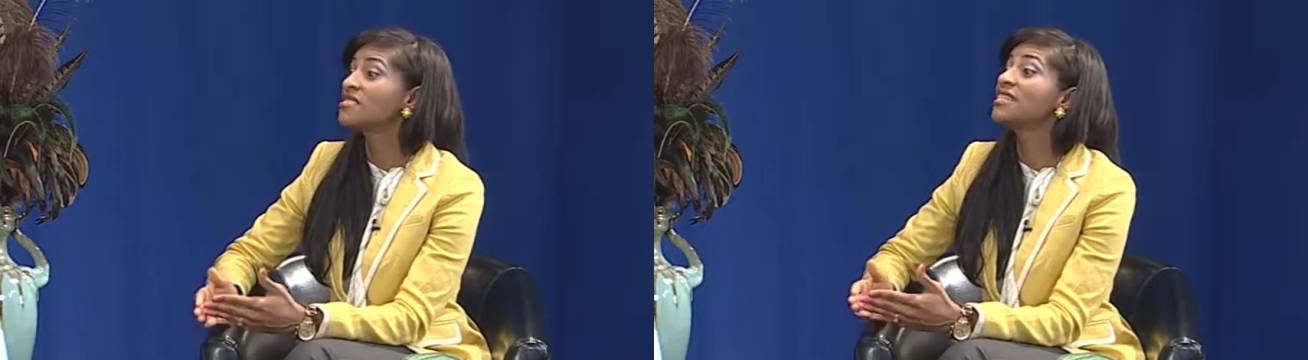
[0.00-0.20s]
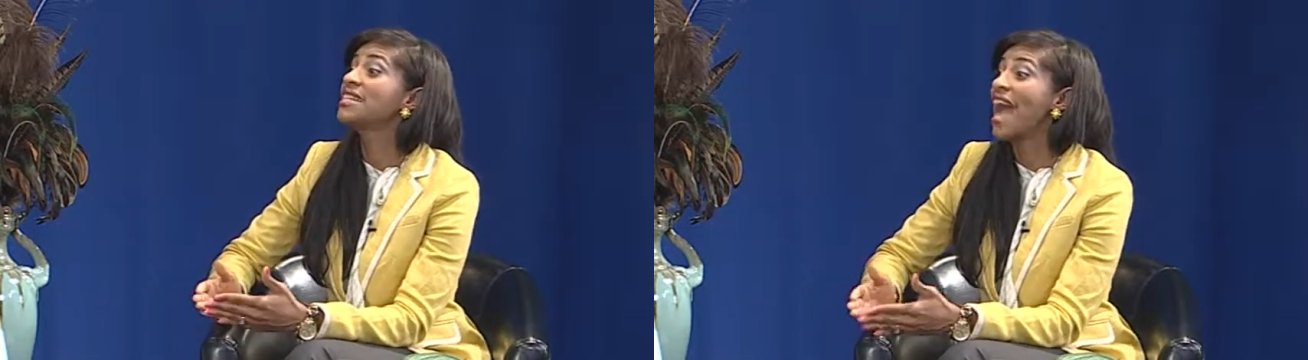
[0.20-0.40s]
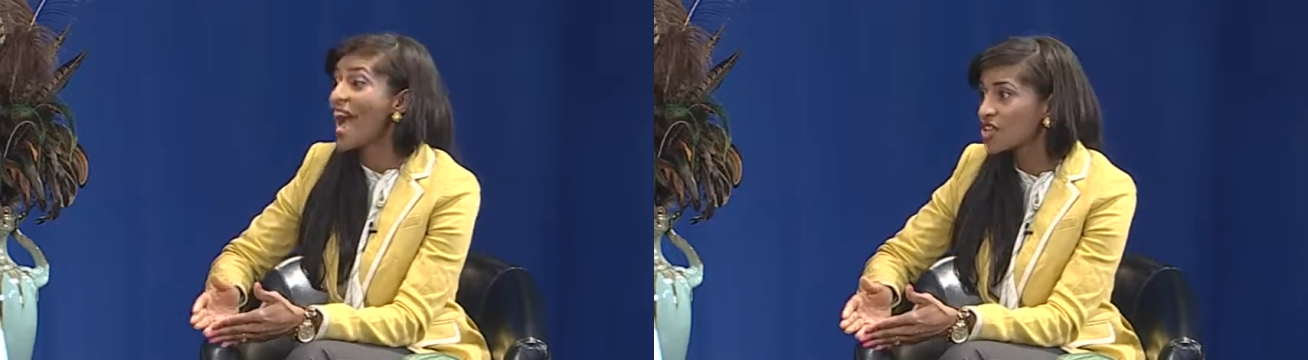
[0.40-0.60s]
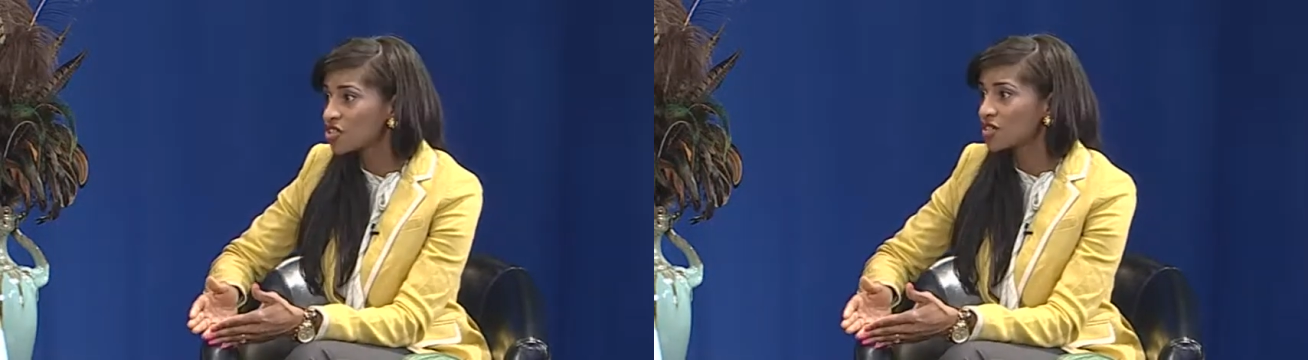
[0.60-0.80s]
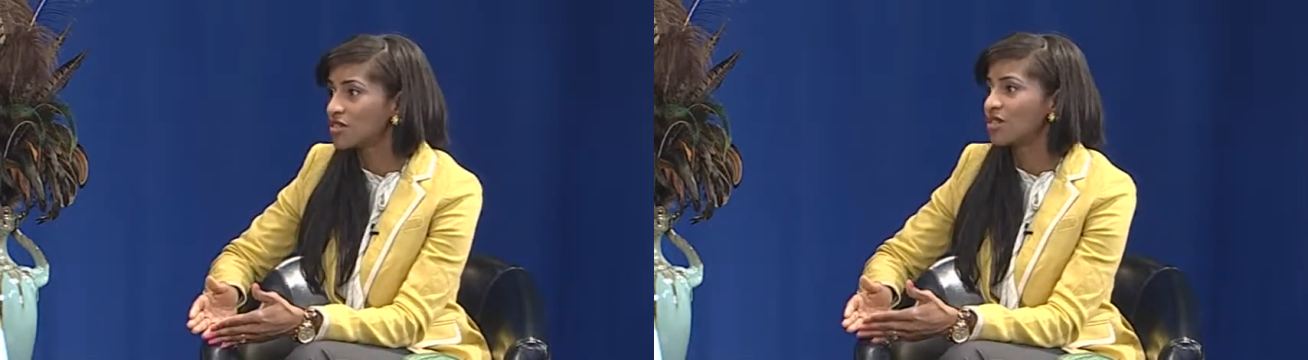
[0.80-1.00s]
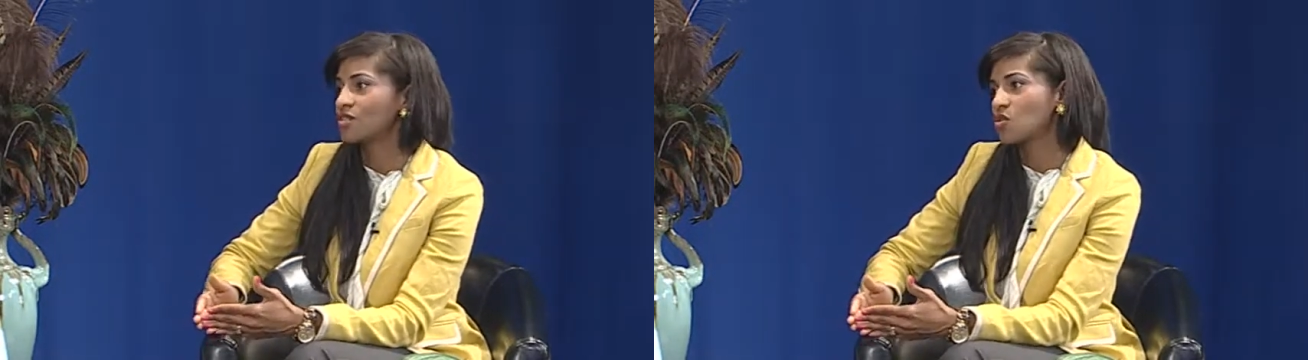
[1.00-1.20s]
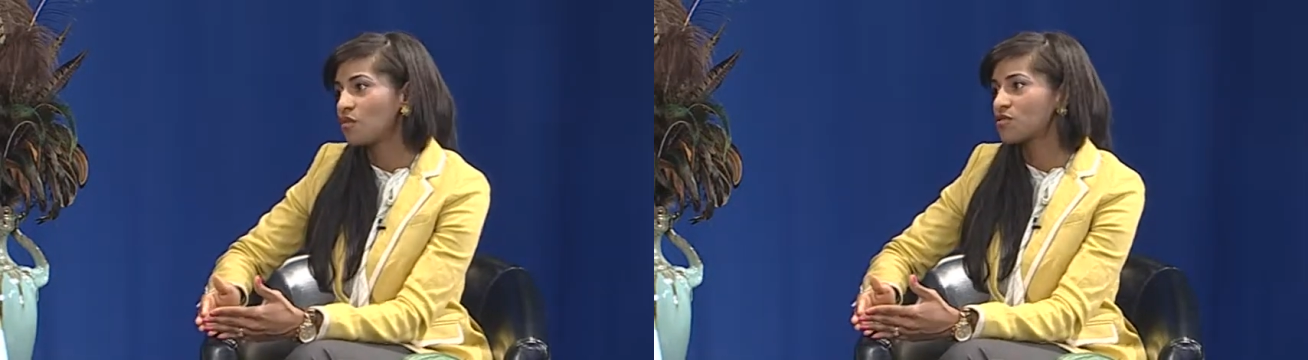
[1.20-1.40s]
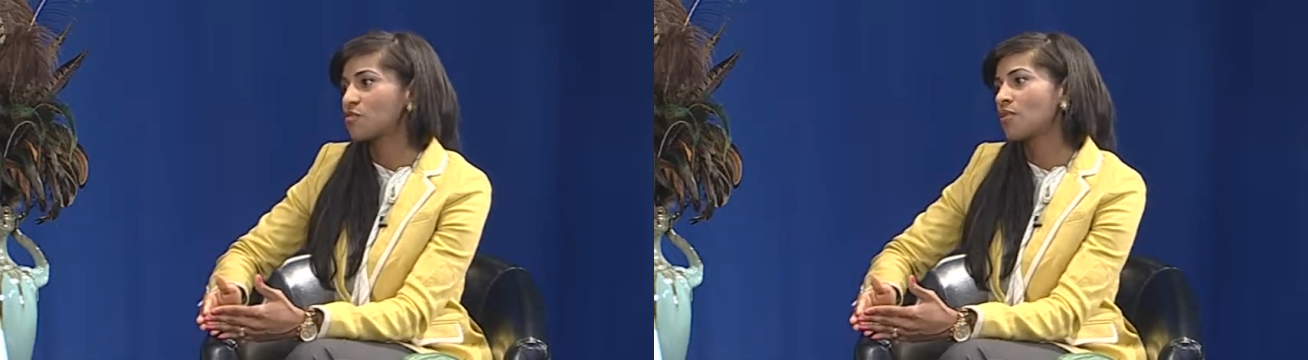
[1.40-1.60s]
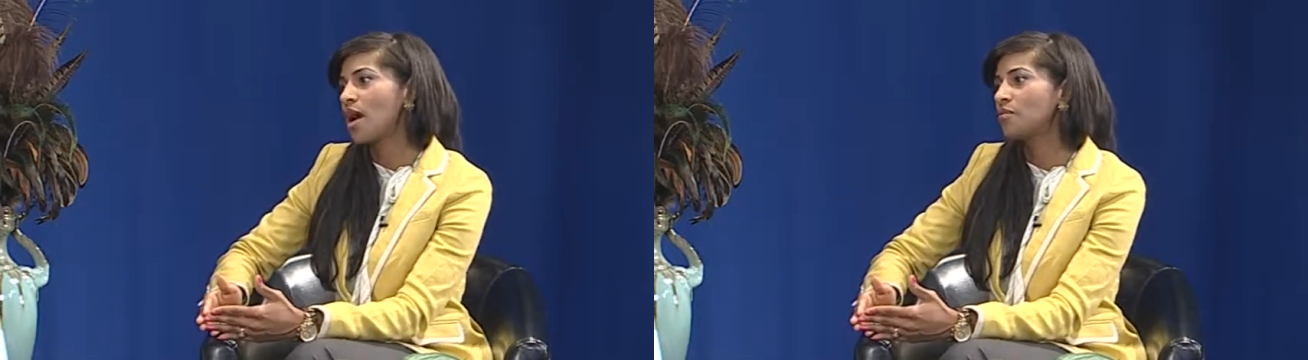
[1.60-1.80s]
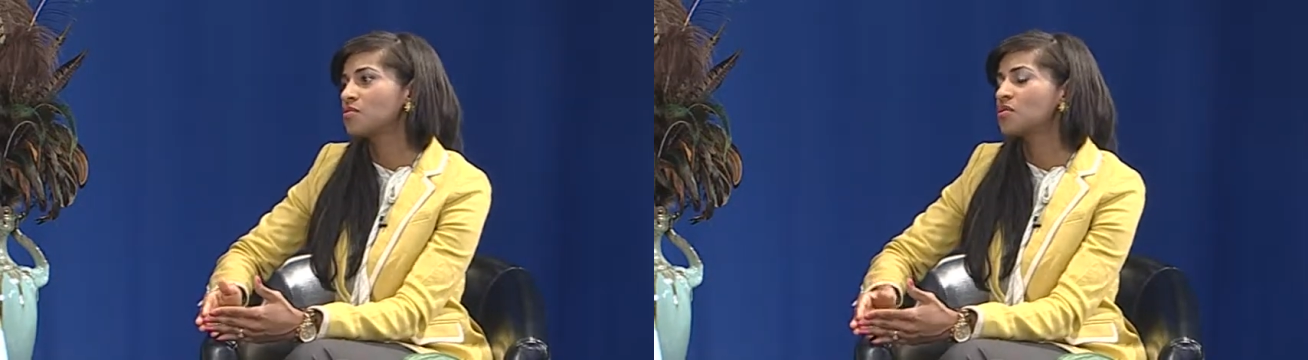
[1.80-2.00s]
It's an action that solves the problem.